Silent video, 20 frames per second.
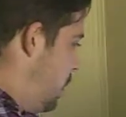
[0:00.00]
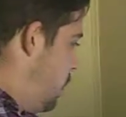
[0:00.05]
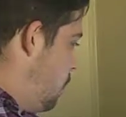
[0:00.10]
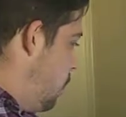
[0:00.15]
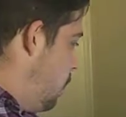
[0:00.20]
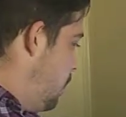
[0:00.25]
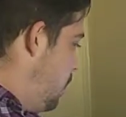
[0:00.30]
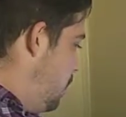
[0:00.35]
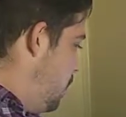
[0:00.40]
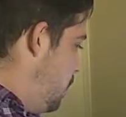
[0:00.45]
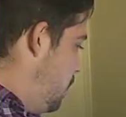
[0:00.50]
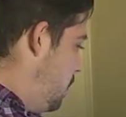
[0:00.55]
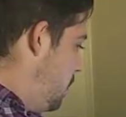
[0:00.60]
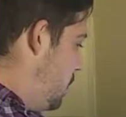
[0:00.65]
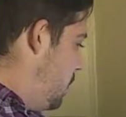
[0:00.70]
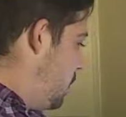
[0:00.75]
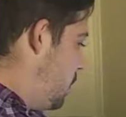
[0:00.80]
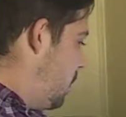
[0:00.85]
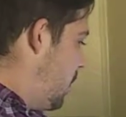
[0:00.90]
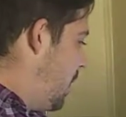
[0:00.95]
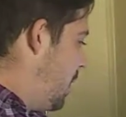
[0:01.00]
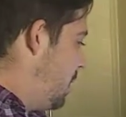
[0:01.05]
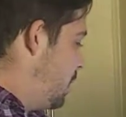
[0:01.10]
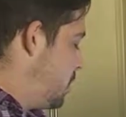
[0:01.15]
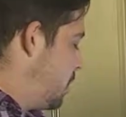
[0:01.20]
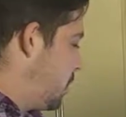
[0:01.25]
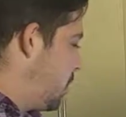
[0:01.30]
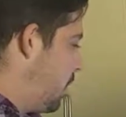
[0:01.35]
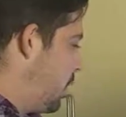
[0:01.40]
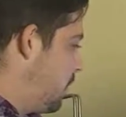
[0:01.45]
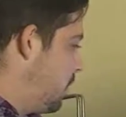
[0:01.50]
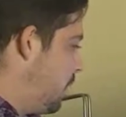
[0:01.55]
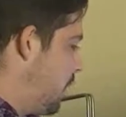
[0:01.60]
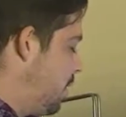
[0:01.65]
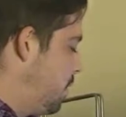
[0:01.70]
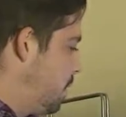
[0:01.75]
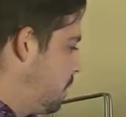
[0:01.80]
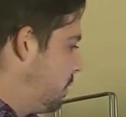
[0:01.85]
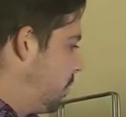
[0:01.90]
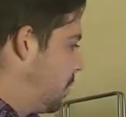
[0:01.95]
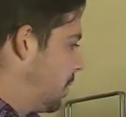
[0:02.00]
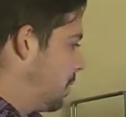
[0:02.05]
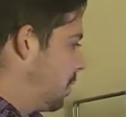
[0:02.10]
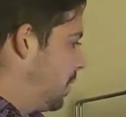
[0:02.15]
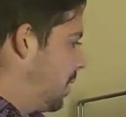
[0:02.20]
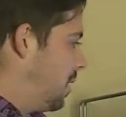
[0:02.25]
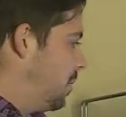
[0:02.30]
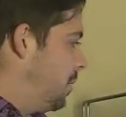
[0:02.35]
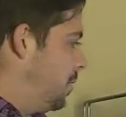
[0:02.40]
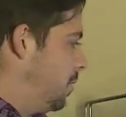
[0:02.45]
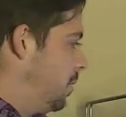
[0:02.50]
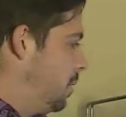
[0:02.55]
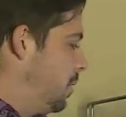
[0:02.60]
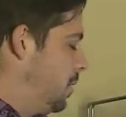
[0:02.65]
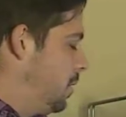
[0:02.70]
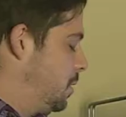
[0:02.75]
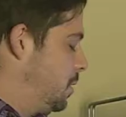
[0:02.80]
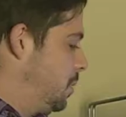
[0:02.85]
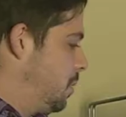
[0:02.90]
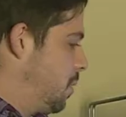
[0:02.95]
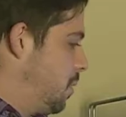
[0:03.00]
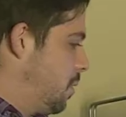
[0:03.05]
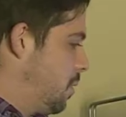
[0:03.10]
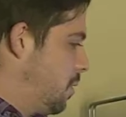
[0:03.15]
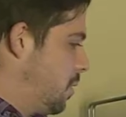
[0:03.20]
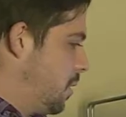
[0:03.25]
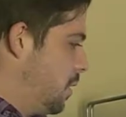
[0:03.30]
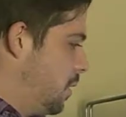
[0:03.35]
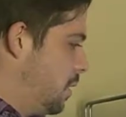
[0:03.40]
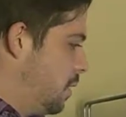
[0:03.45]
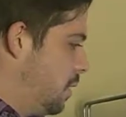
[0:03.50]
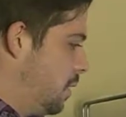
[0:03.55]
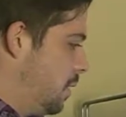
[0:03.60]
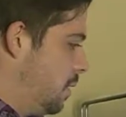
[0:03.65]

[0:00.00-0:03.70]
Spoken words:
normal readings are 35 to 45 millimeters of mercury.